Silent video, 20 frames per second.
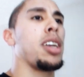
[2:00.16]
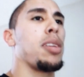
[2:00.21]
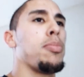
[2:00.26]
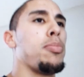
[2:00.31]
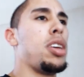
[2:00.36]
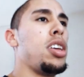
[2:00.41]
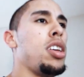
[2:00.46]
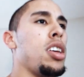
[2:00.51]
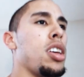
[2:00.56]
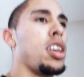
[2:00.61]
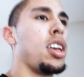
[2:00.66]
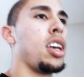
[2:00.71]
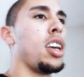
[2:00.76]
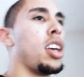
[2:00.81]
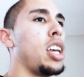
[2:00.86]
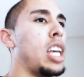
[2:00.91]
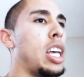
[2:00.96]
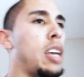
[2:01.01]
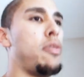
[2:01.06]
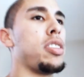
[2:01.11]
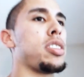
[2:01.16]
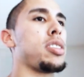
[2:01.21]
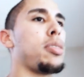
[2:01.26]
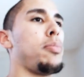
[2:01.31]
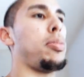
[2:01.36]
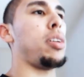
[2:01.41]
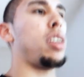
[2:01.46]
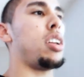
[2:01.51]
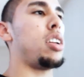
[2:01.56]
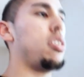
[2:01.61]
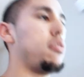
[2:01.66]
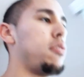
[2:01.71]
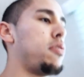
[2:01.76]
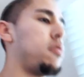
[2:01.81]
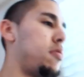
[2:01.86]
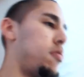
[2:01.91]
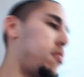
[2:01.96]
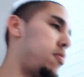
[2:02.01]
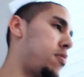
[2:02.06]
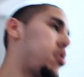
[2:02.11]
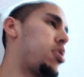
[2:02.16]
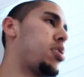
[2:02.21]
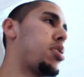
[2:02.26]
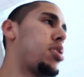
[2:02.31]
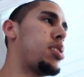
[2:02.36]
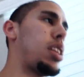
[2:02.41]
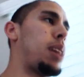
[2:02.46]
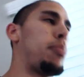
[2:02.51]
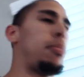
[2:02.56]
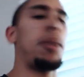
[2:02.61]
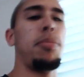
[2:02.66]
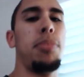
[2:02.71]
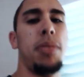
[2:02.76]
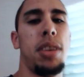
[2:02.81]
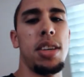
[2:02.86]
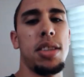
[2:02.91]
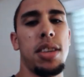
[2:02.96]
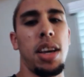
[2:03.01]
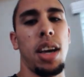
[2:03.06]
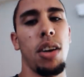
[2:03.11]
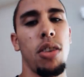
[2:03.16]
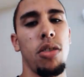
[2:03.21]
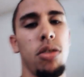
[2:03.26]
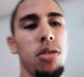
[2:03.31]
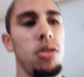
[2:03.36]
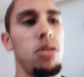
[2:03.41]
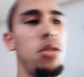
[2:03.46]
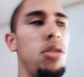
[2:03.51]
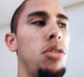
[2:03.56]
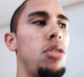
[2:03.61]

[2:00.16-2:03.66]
like me, if it's competitive, that might be his angle.